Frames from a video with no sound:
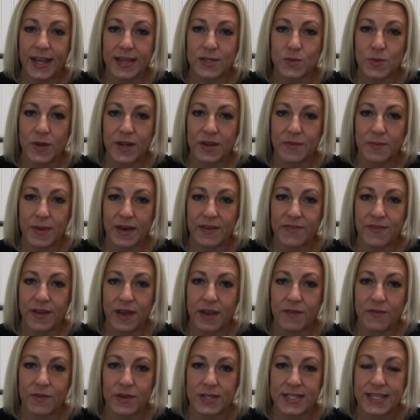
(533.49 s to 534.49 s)
as one of my
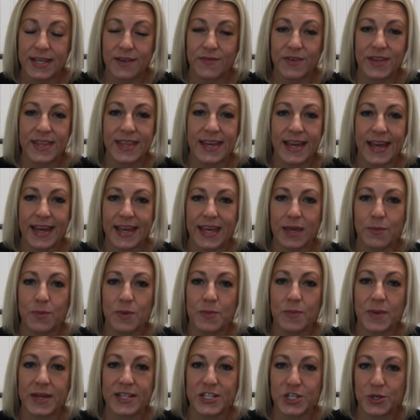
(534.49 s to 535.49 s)
favorites, everything I keep
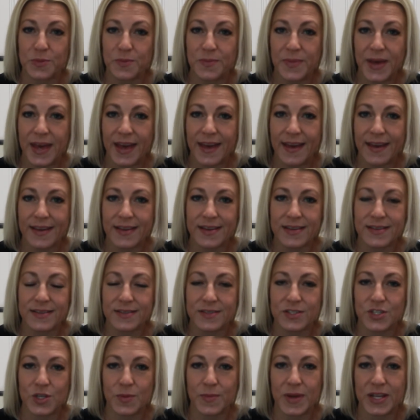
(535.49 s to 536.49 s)
in my gym bag.
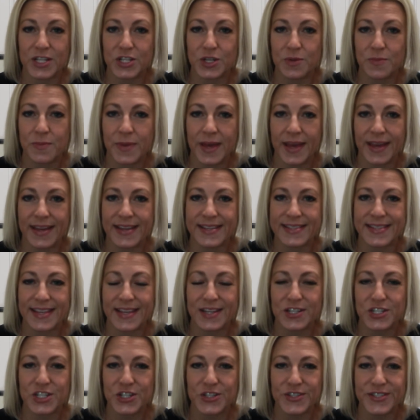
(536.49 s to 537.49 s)
So my gym bag
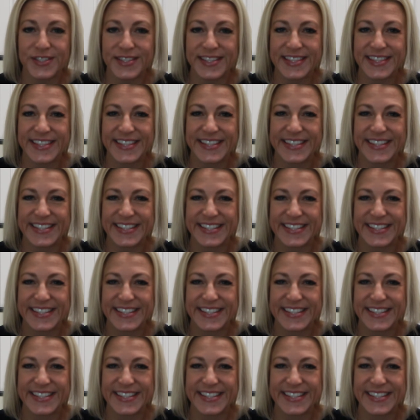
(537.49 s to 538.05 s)
essentials.